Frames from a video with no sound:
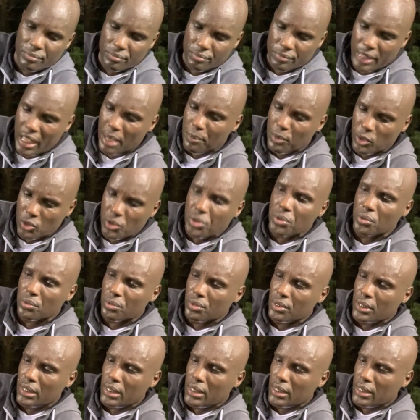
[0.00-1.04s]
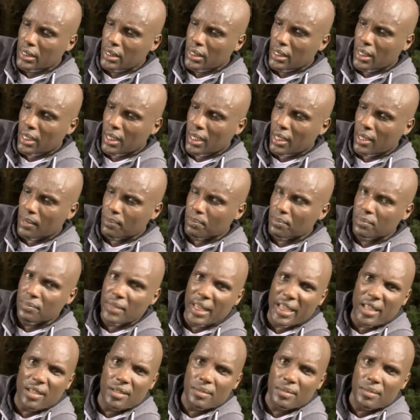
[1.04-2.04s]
able to like